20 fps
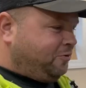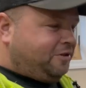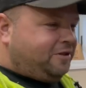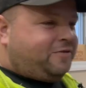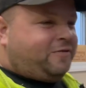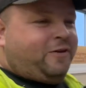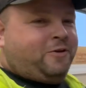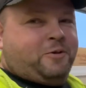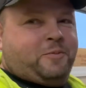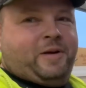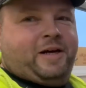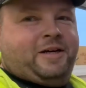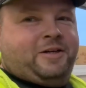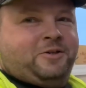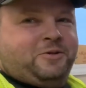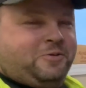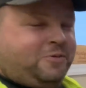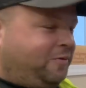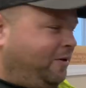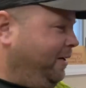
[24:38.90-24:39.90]
just found the bad
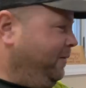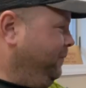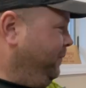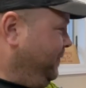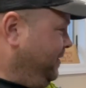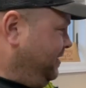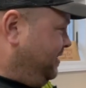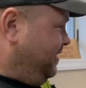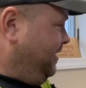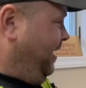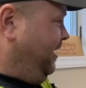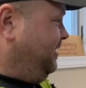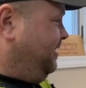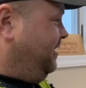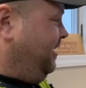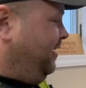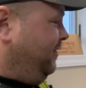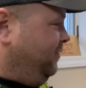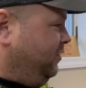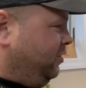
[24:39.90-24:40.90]
news, right? It's not
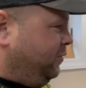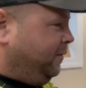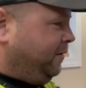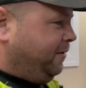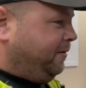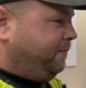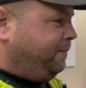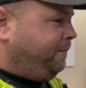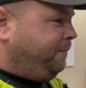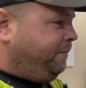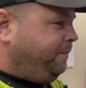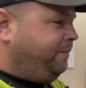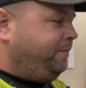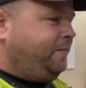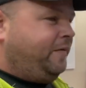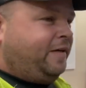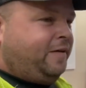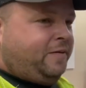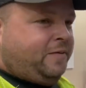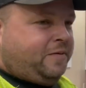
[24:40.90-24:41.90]
salvageable.
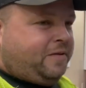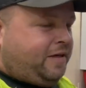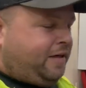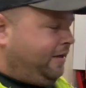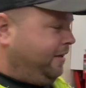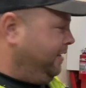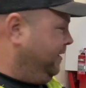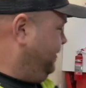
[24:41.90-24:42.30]
Okay.